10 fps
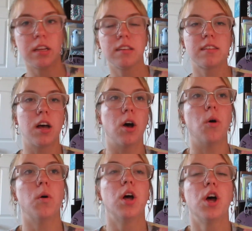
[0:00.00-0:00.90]

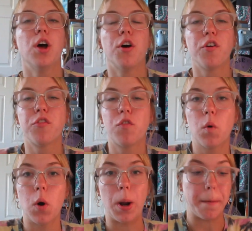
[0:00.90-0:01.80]
So
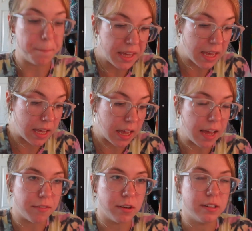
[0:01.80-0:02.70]
for B,
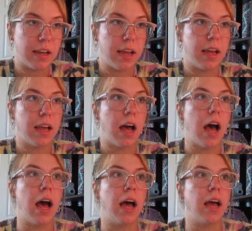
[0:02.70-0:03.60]
every day
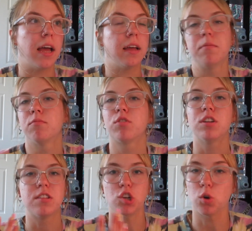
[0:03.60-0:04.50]
I
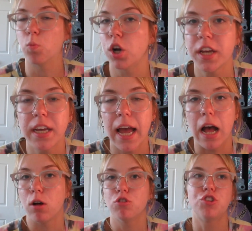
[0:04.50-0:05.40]
consider working
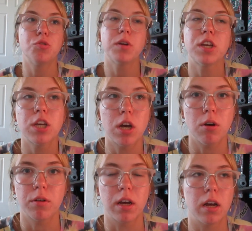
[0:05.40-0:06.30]
out, doing
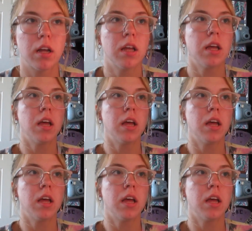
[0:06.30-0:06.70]
yoga.